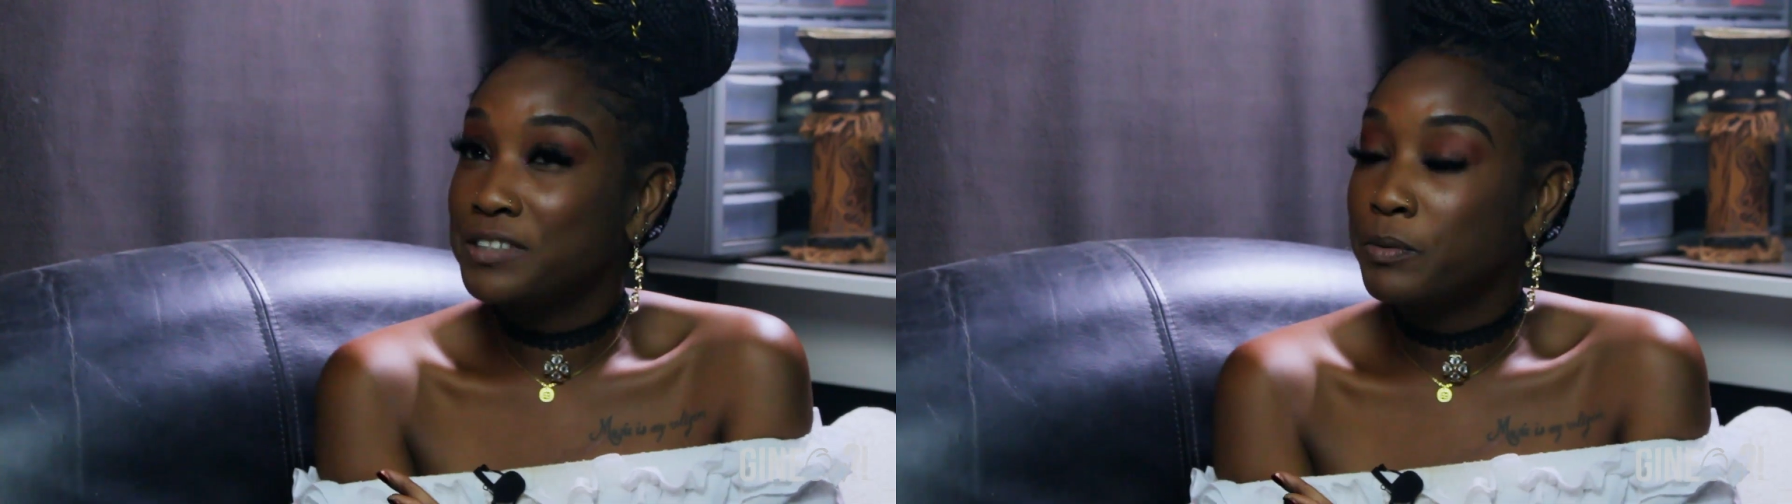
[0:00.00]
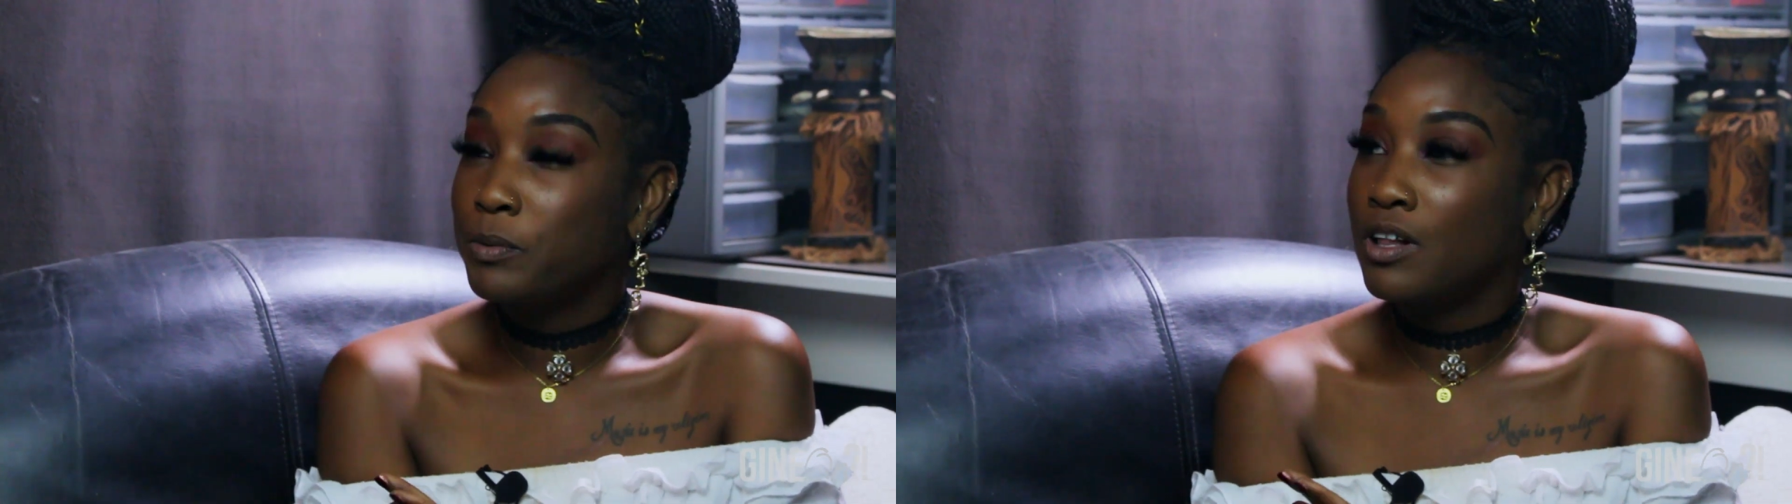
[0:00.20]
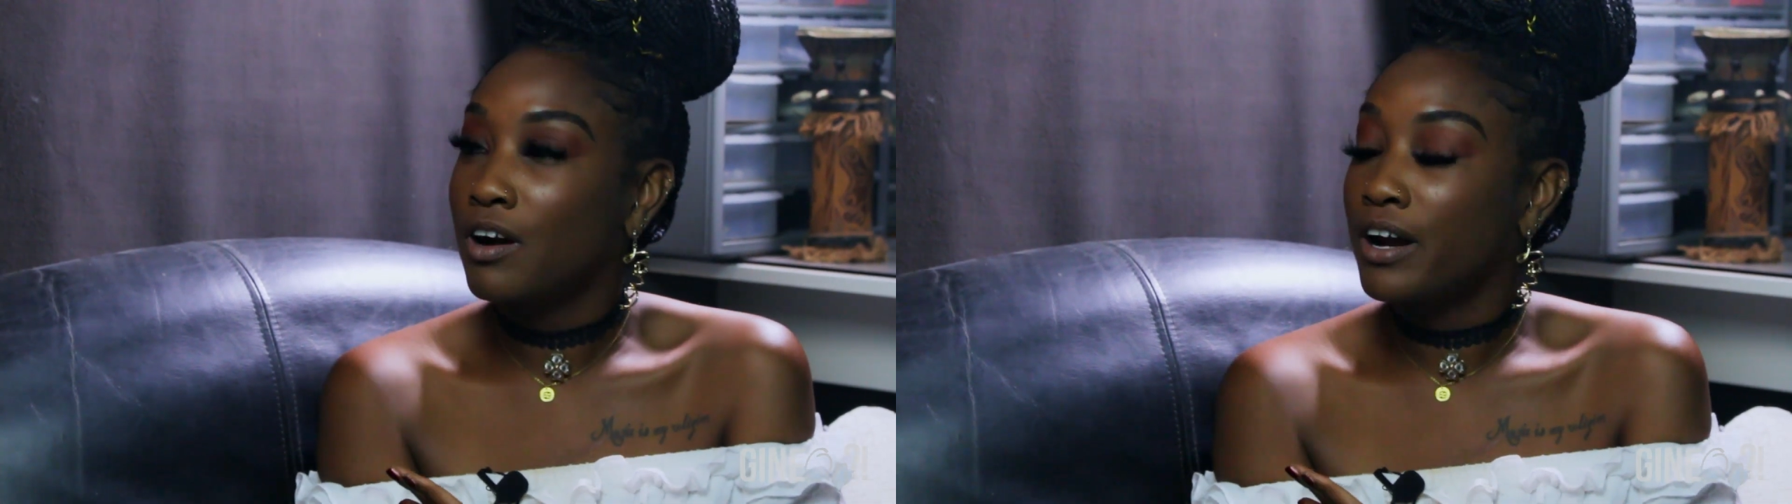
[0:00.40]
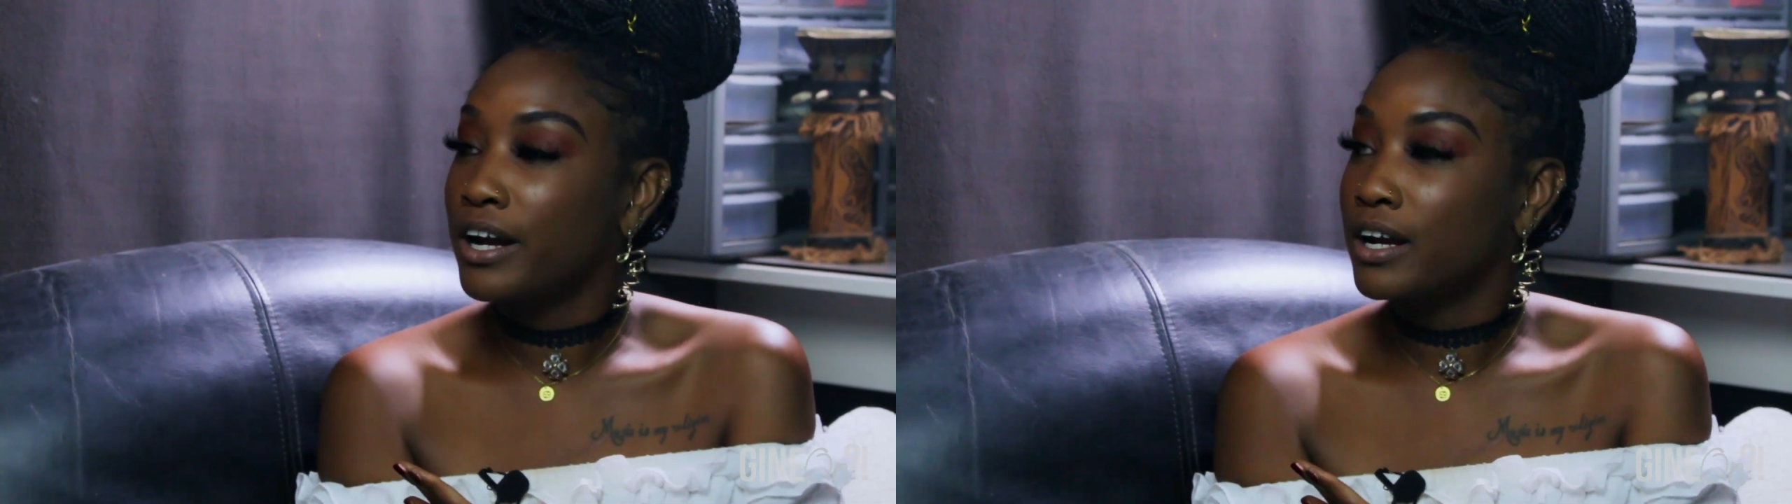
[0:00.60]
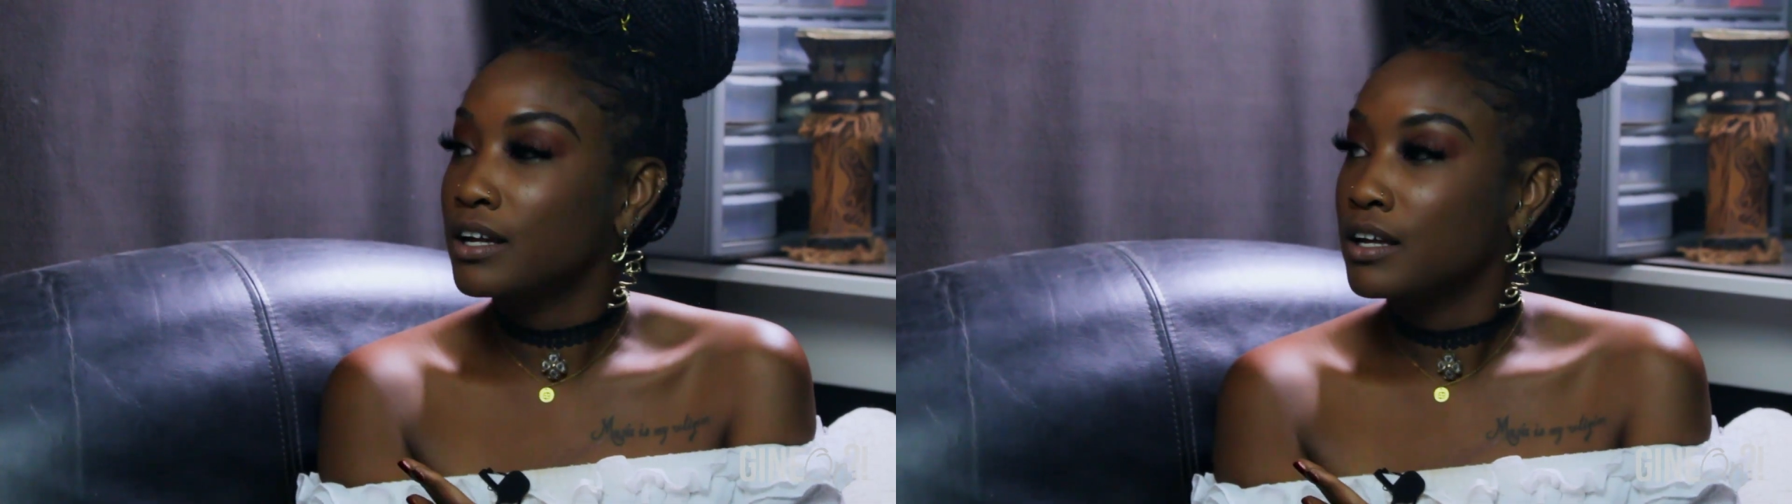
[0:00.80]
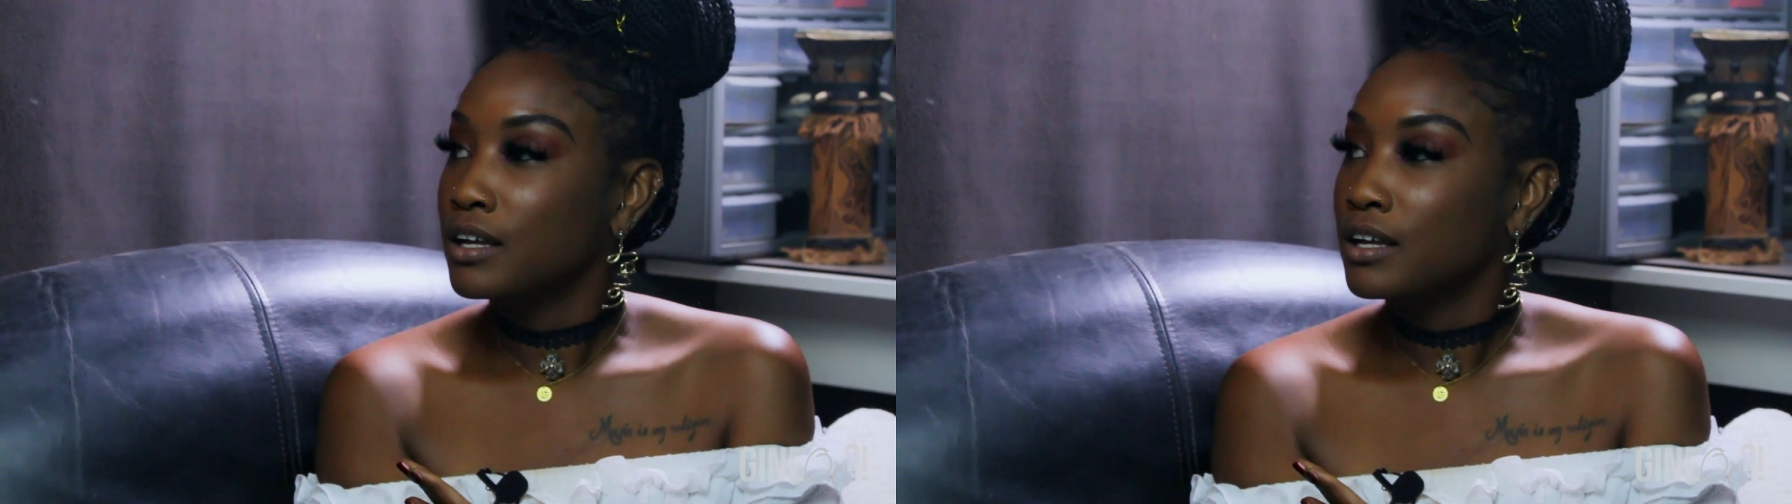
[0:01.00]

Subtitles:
People are